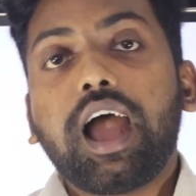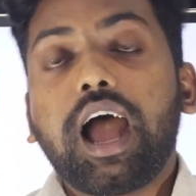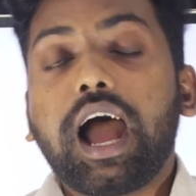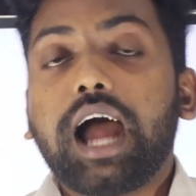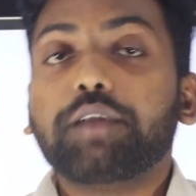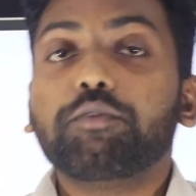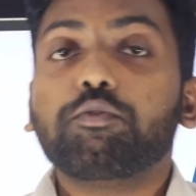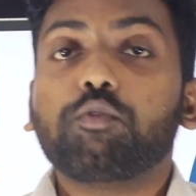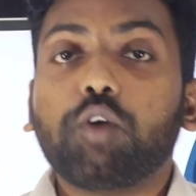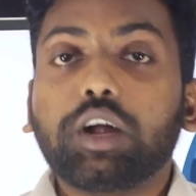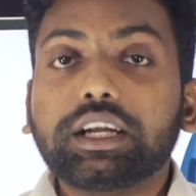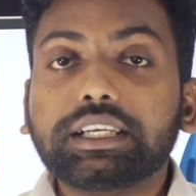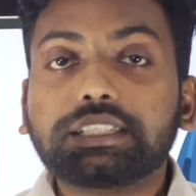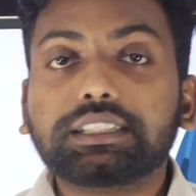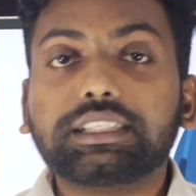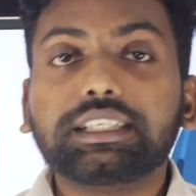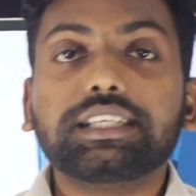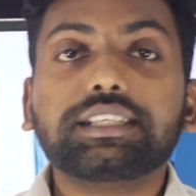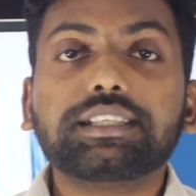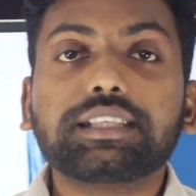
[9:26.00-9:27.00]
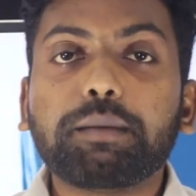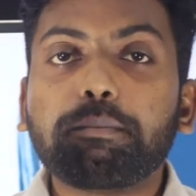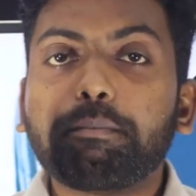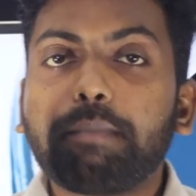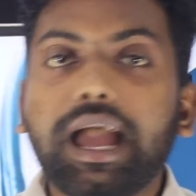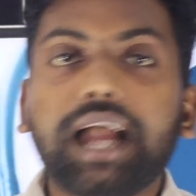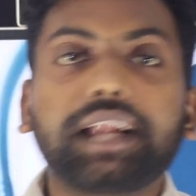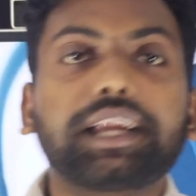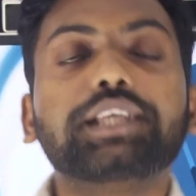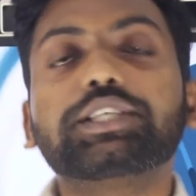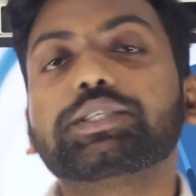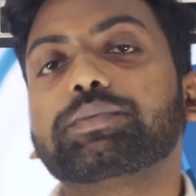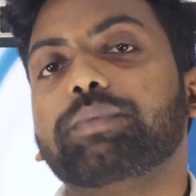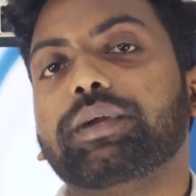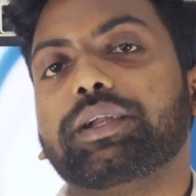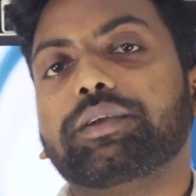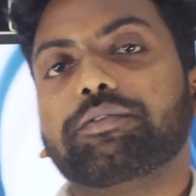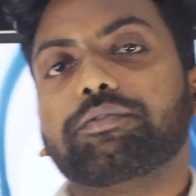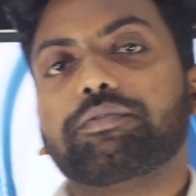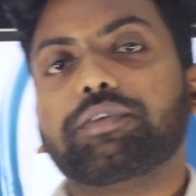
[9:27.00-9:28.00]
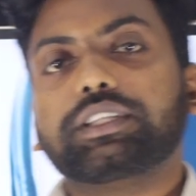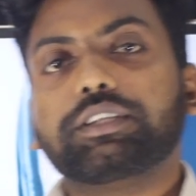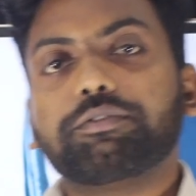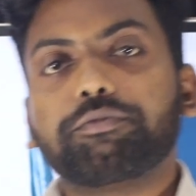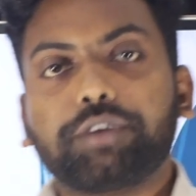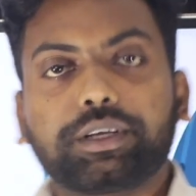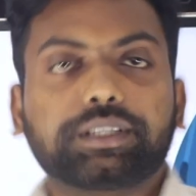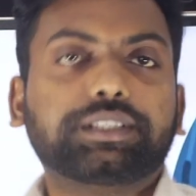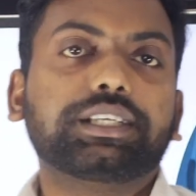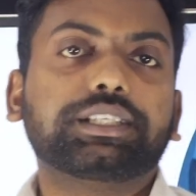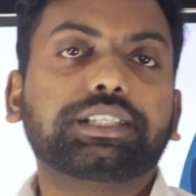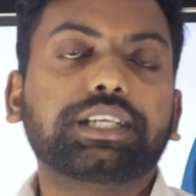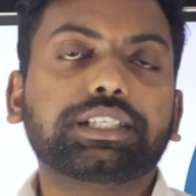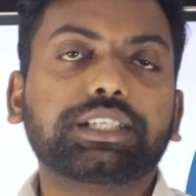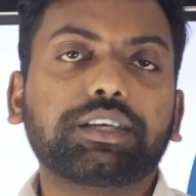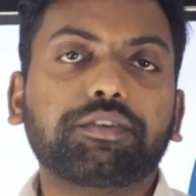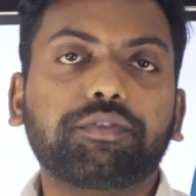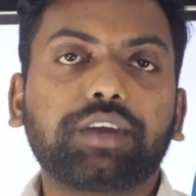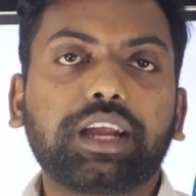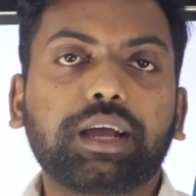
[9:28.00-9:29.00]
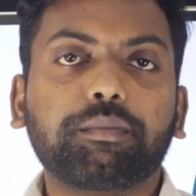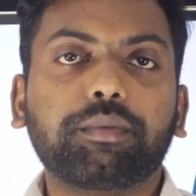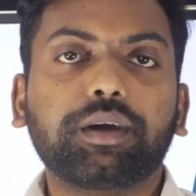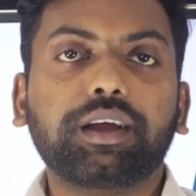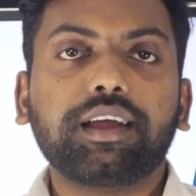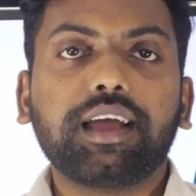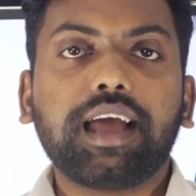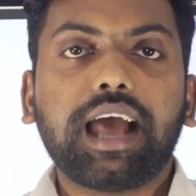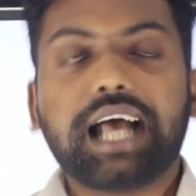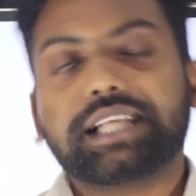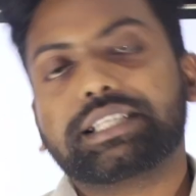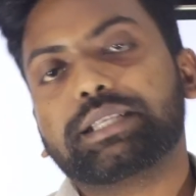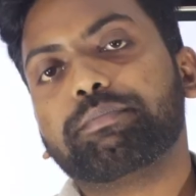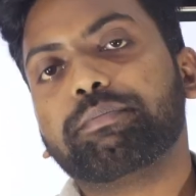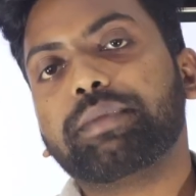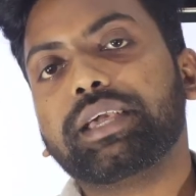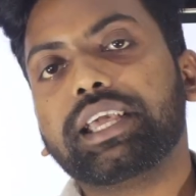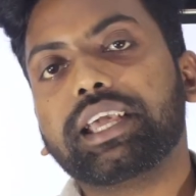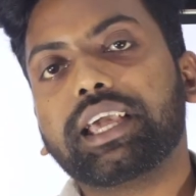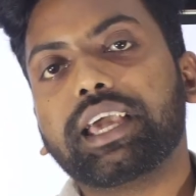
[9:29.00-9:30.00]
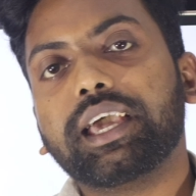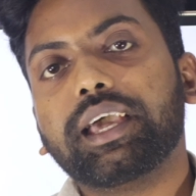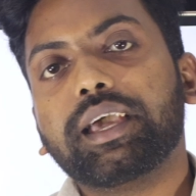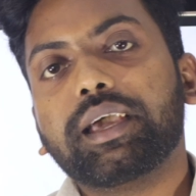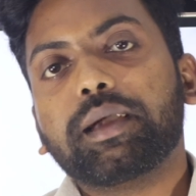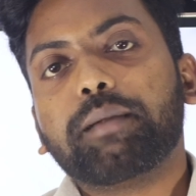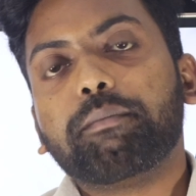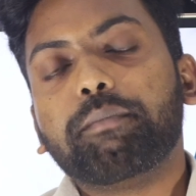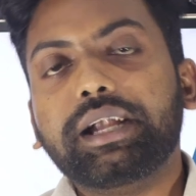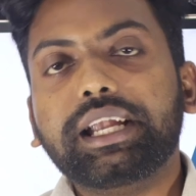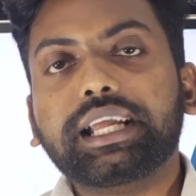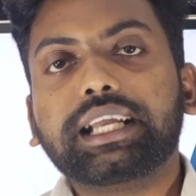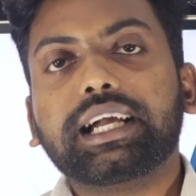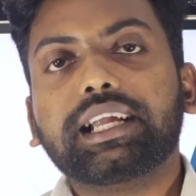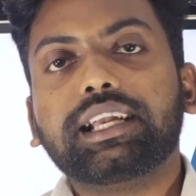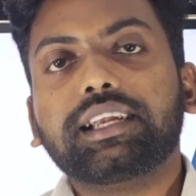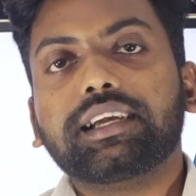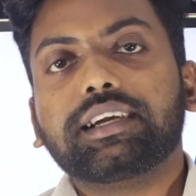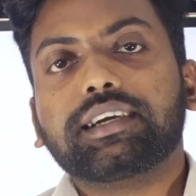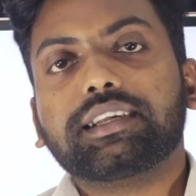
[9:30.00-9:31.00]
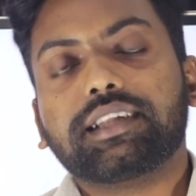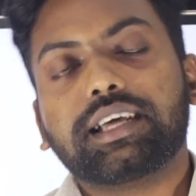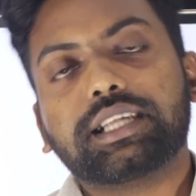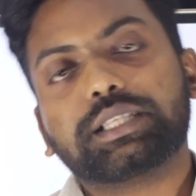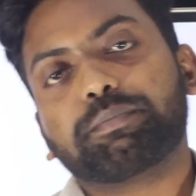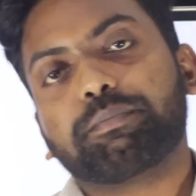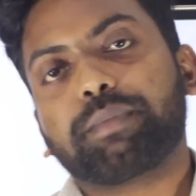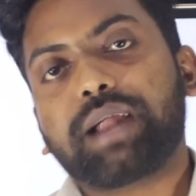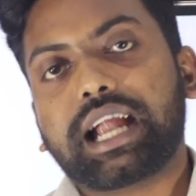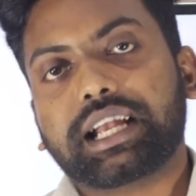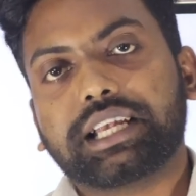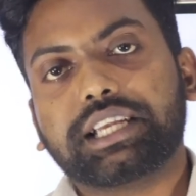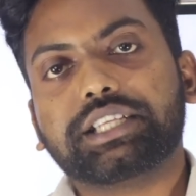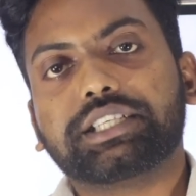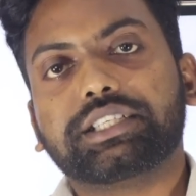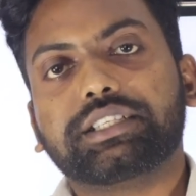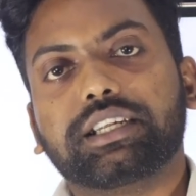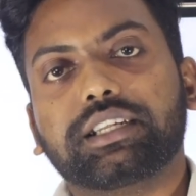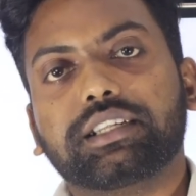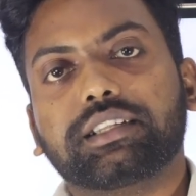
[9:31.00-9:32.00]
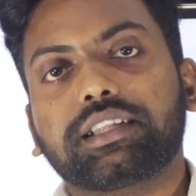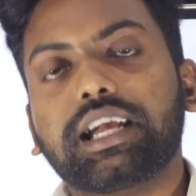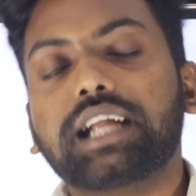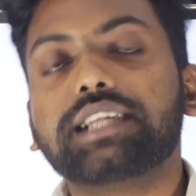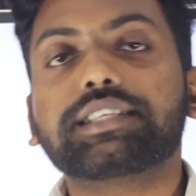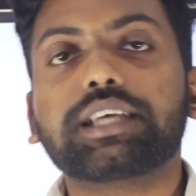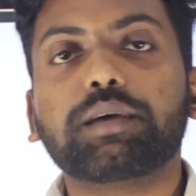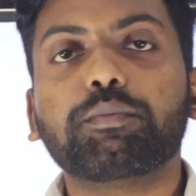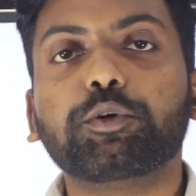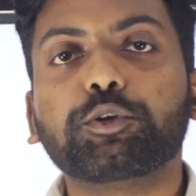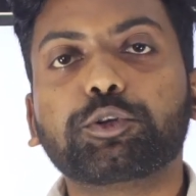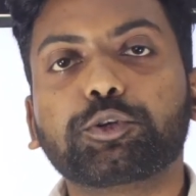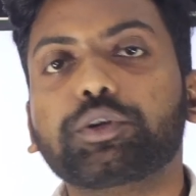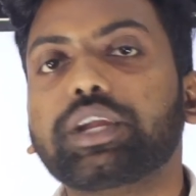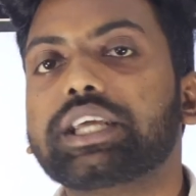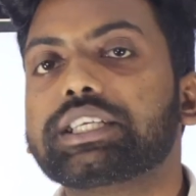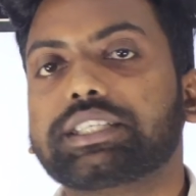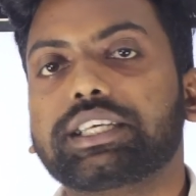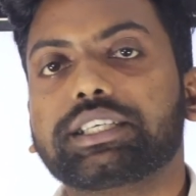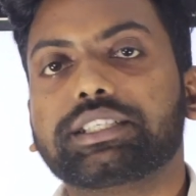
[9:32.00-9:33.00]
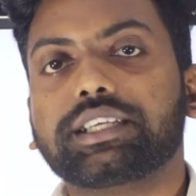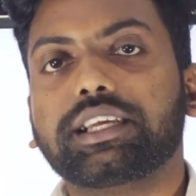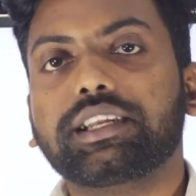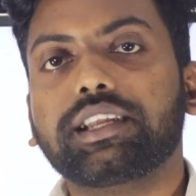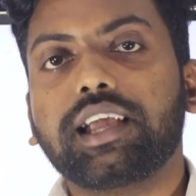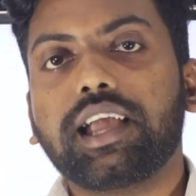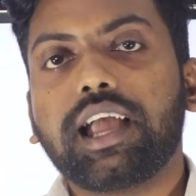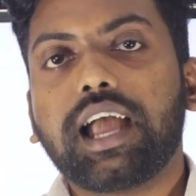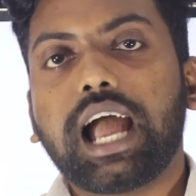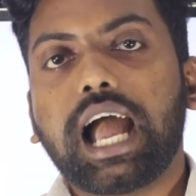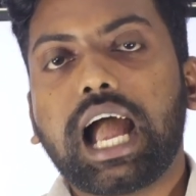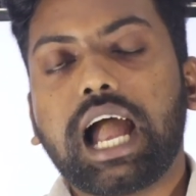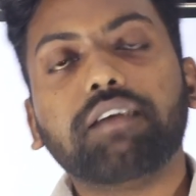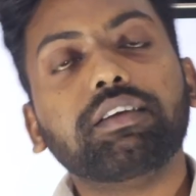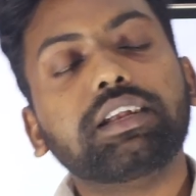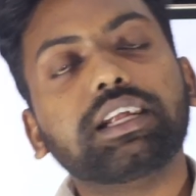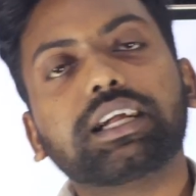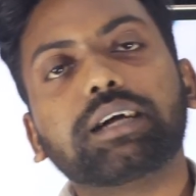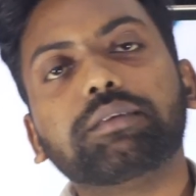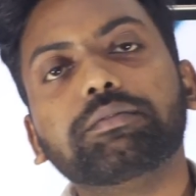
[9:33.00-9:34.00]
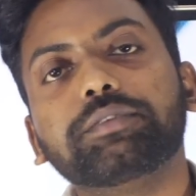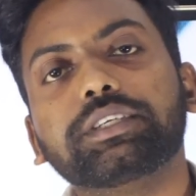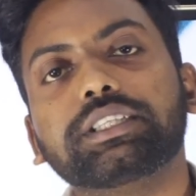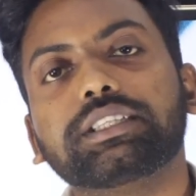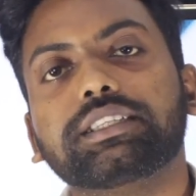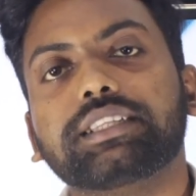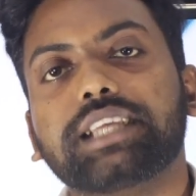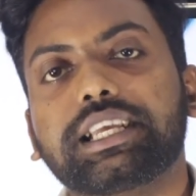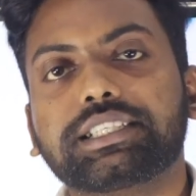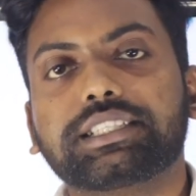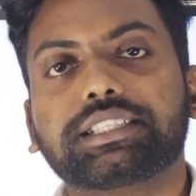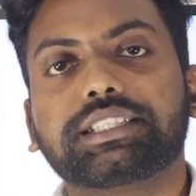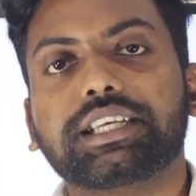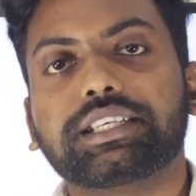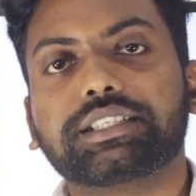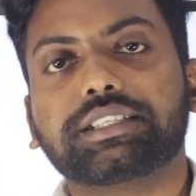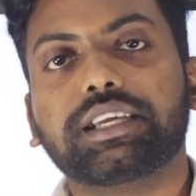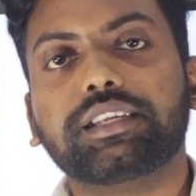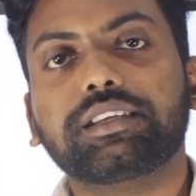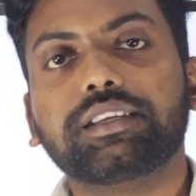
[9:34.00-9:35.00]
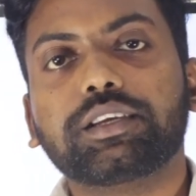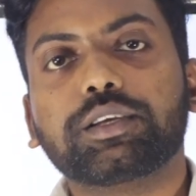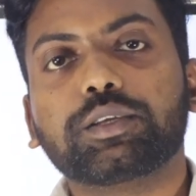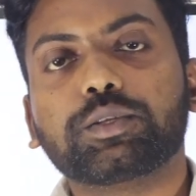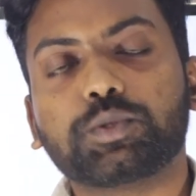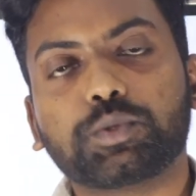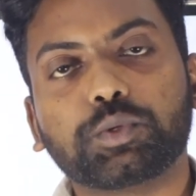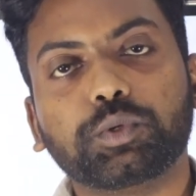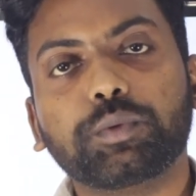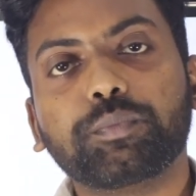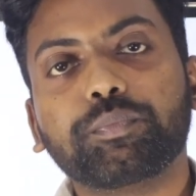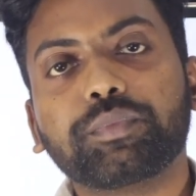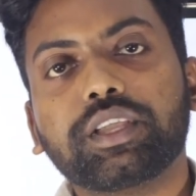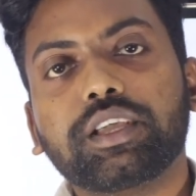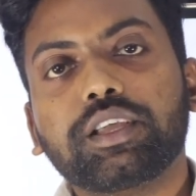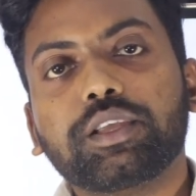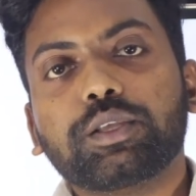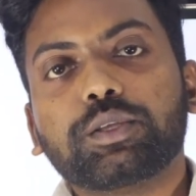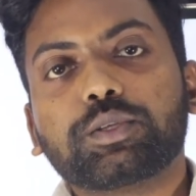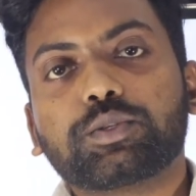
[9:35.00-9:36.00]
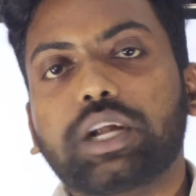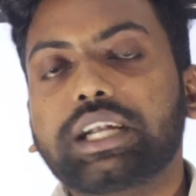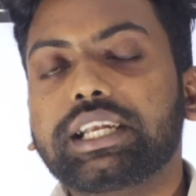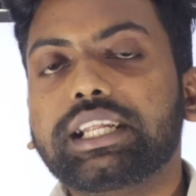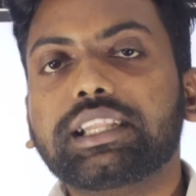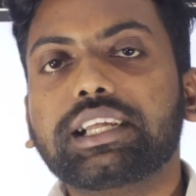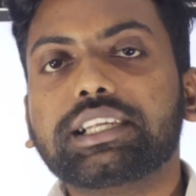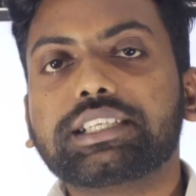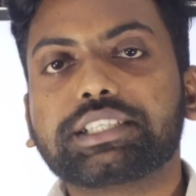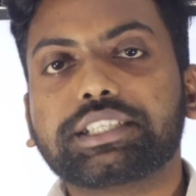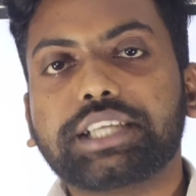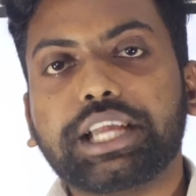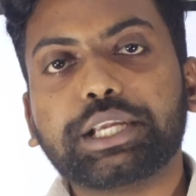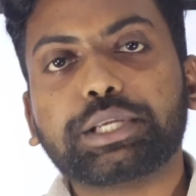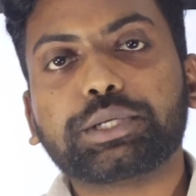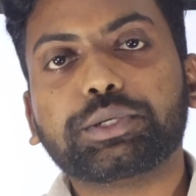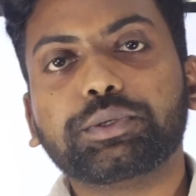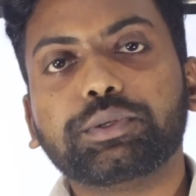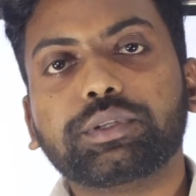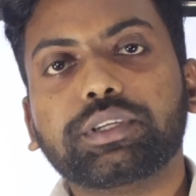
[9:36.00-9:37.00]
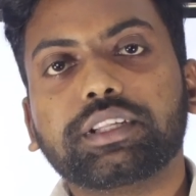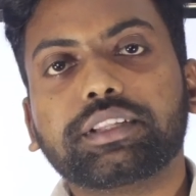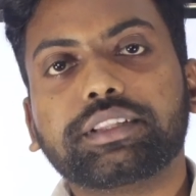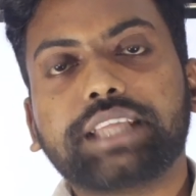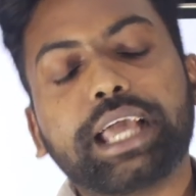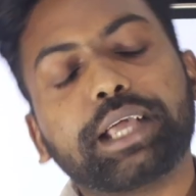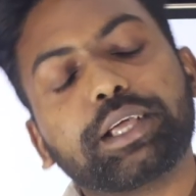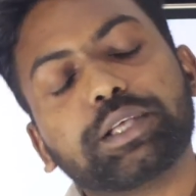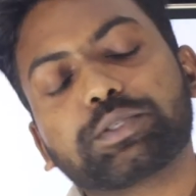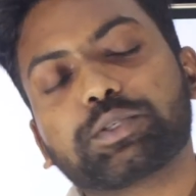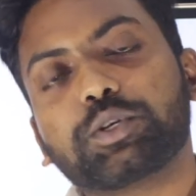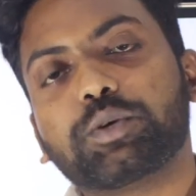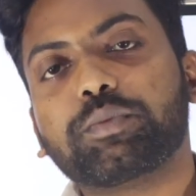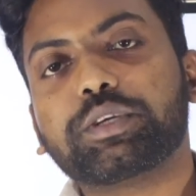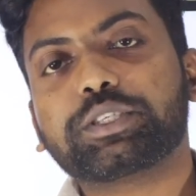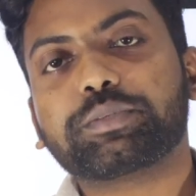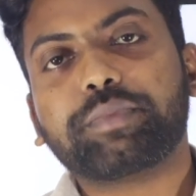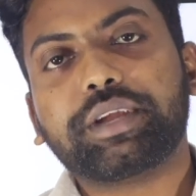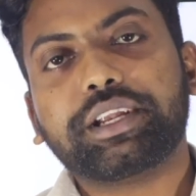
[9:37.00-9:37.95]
and what is the management for the first stage of labor as being a medical nurse practitioner. That's about today's session. I will come with next session soon. So until that, stay tuned. Thank you so much,